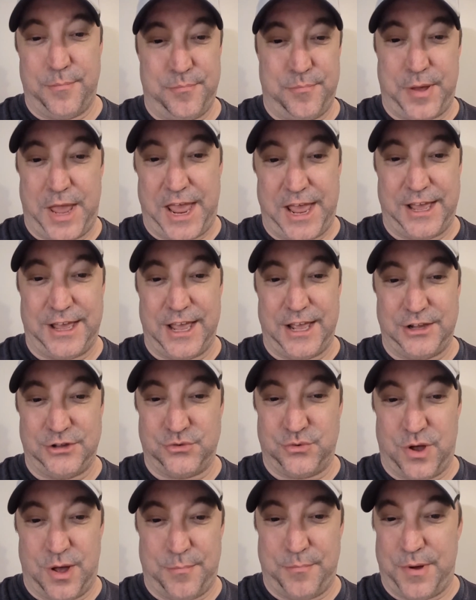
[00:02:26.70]
pancake
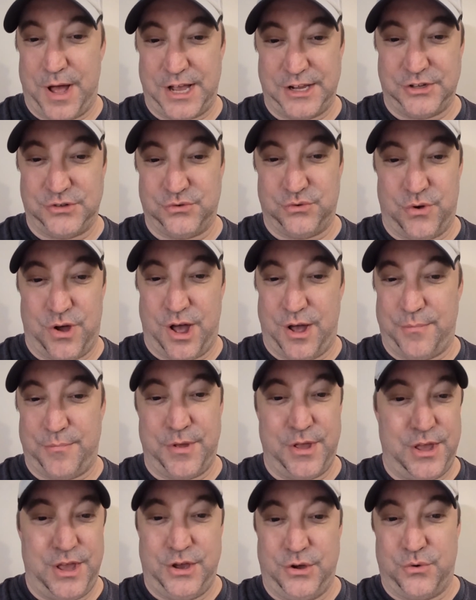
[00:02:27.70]
swap, buy swap,
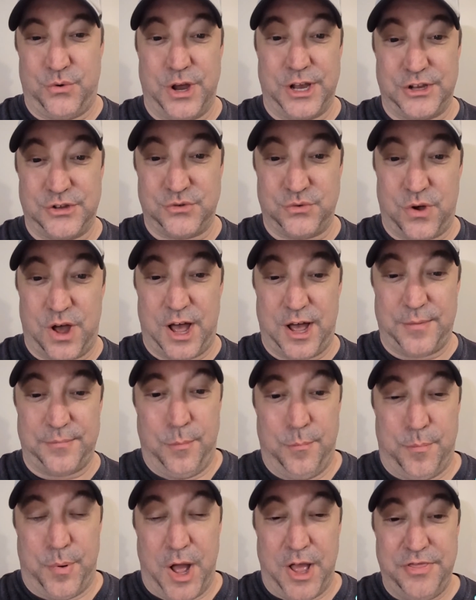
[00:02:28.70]
quick swap.
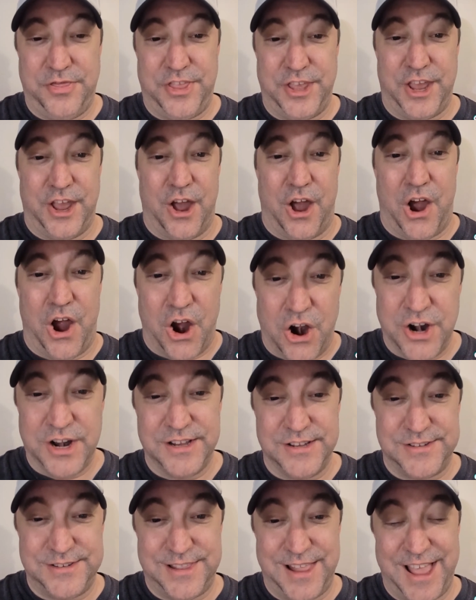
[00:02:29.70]
But the
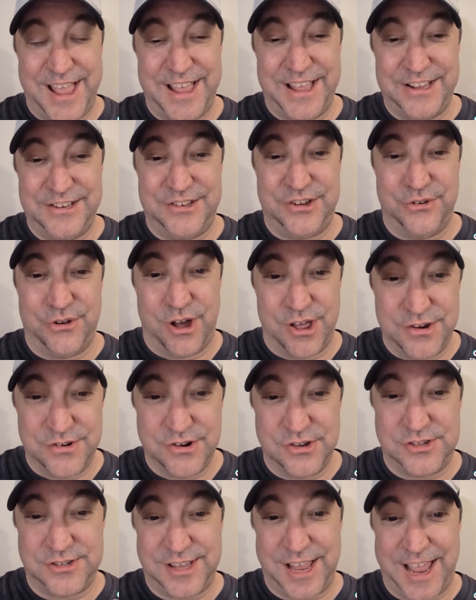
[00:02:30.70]
hardest thing to
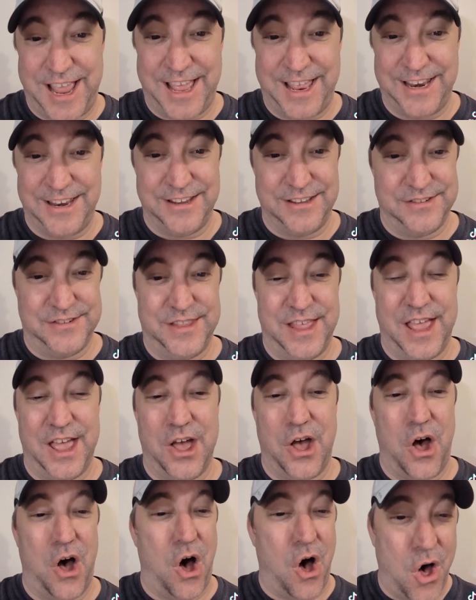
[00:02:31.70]
understand is
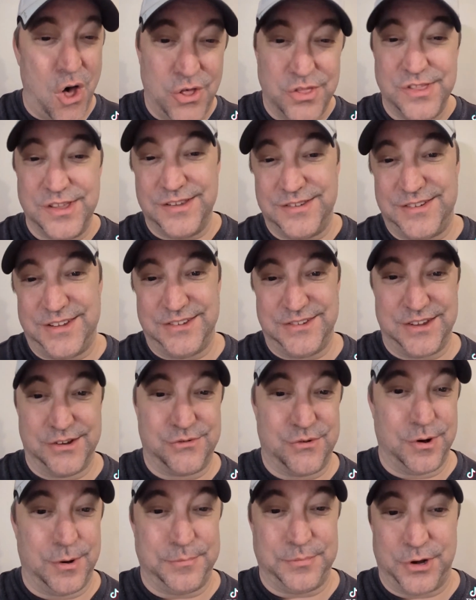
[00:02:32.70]
that all this is a
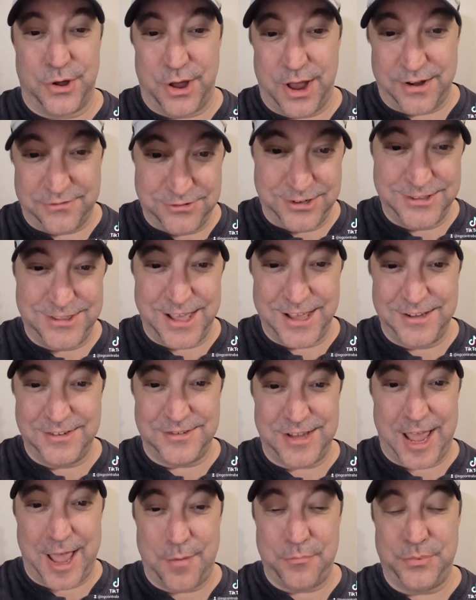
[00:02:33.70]
crypto.
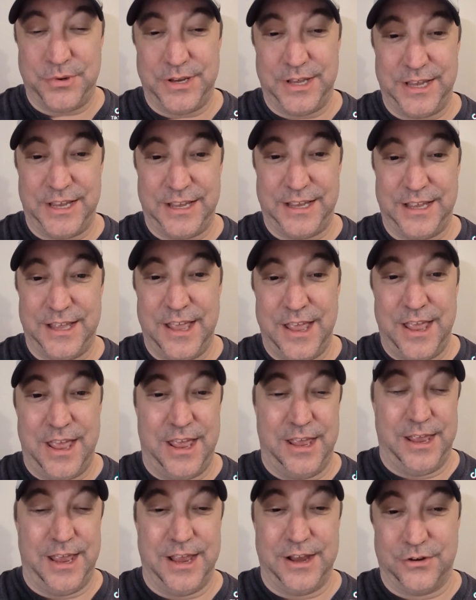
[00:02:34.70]
Everything's happening
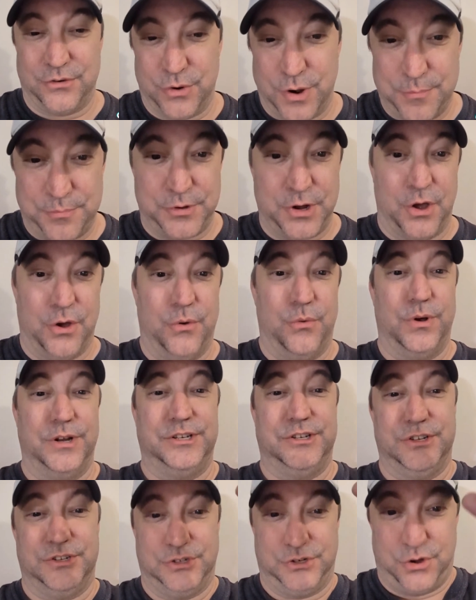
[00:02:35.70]
in crypto,
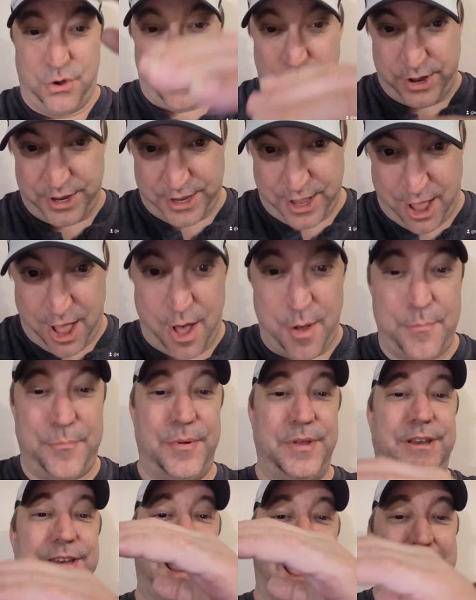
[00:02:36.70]
which is going up
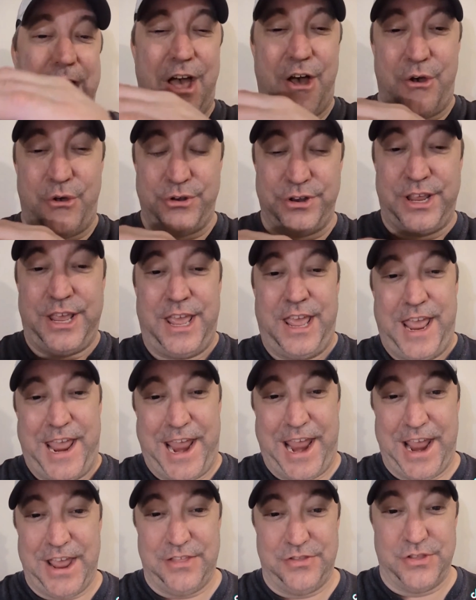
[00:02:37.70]
and down.
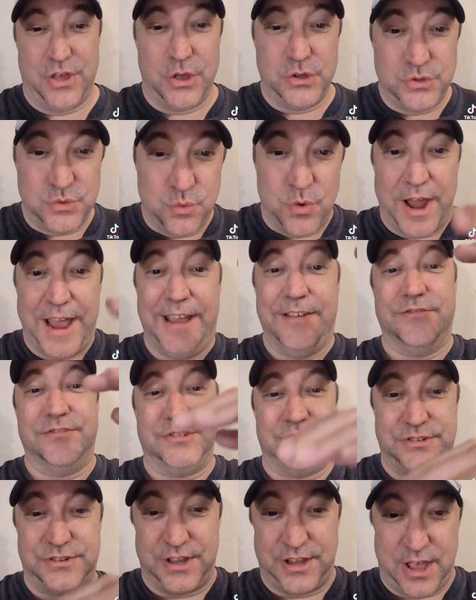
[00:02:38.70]
And those
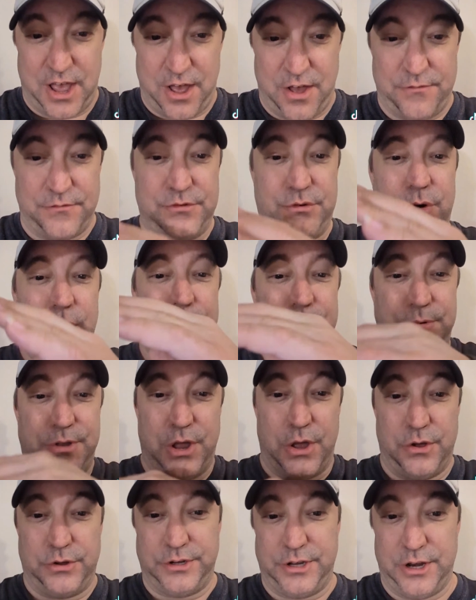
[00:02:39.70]
waves of
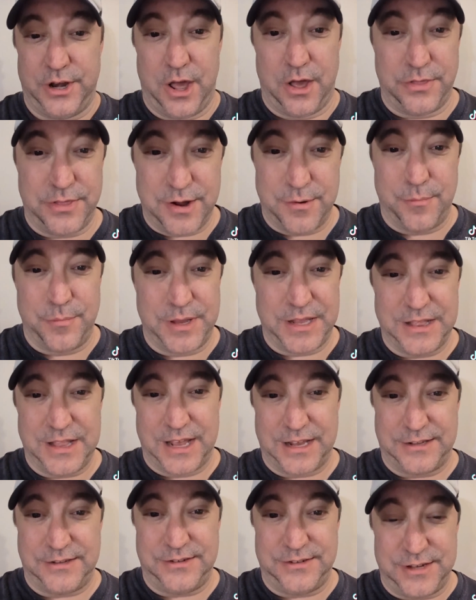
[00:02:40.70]
crypto, you know, there'll be
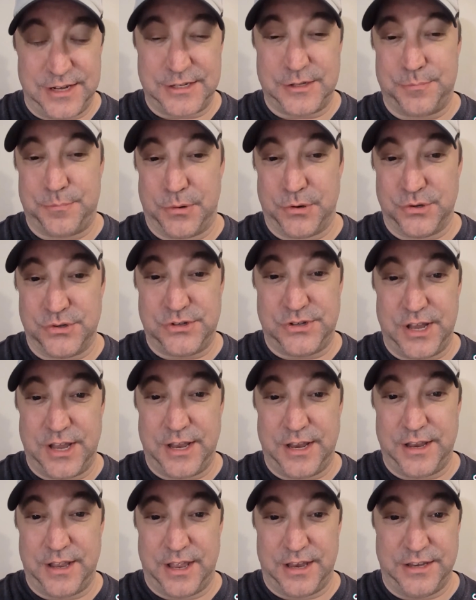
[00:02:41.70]
like
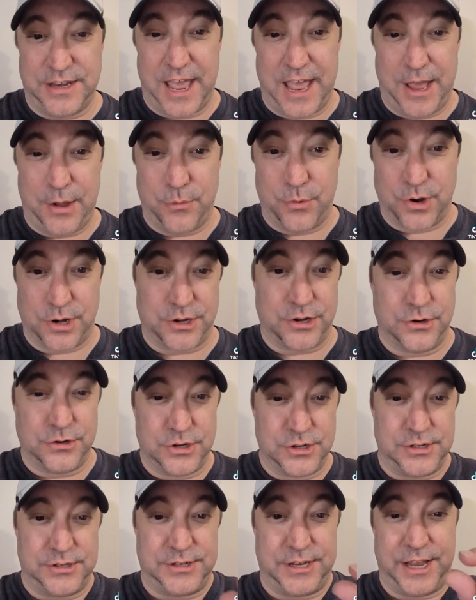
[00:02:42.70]
6% a day where you're
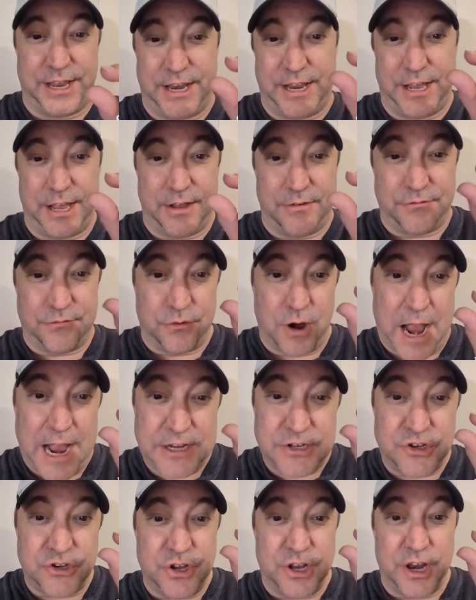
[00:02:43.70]
just getting a
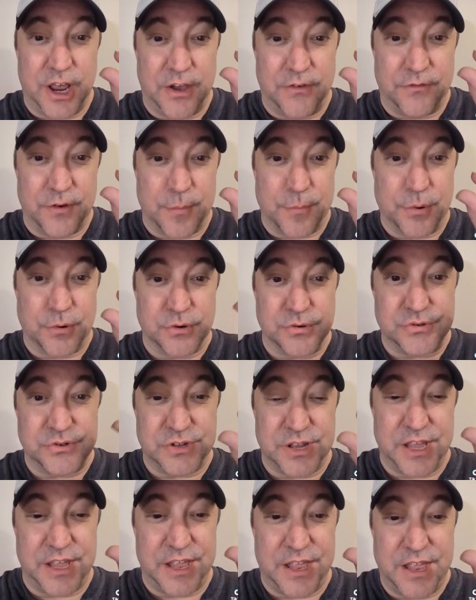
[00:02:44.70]
fraction of a
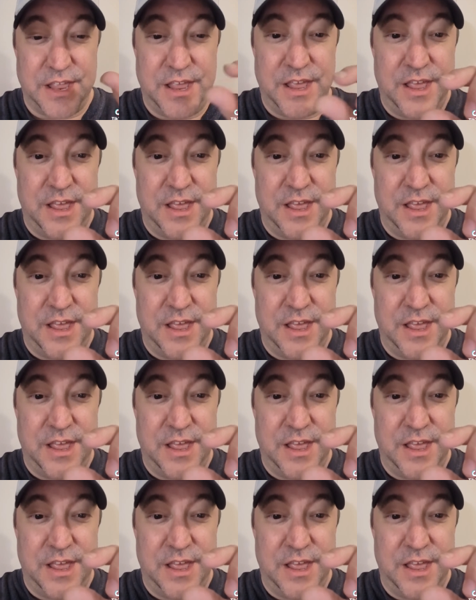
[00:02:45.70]
percent